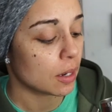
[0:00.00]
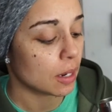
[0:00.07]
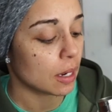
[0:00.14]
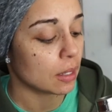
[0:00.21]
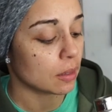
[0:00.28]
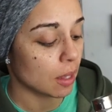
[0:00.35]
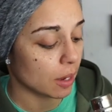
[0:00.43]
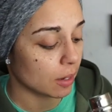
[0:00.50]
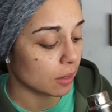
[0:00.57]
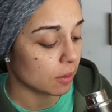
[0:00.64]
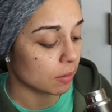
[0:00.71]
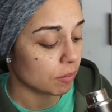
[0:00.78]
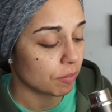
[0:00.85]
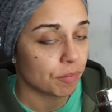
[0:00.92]
and
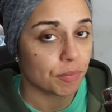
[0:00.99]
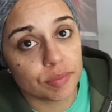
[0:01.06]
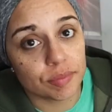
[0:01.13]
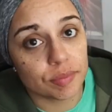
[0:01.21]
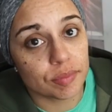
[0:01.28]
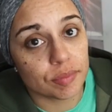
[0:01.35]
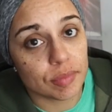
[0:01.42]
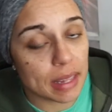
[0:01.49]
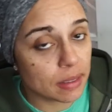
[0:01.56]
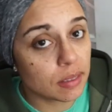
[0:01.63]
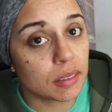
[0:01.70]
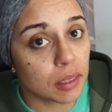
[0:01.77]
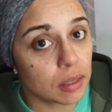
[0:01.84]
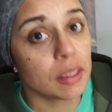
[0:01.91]
like,
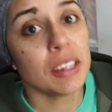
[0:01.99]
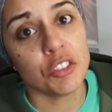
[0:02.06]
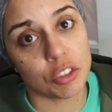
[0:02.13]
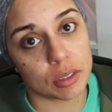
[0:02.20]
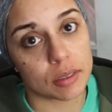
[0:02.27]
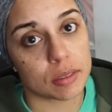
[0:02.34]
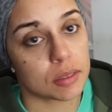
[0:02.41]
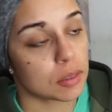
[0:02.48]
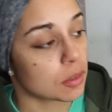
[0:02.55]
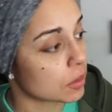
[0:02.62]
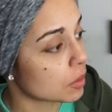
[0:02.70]
it's delicious.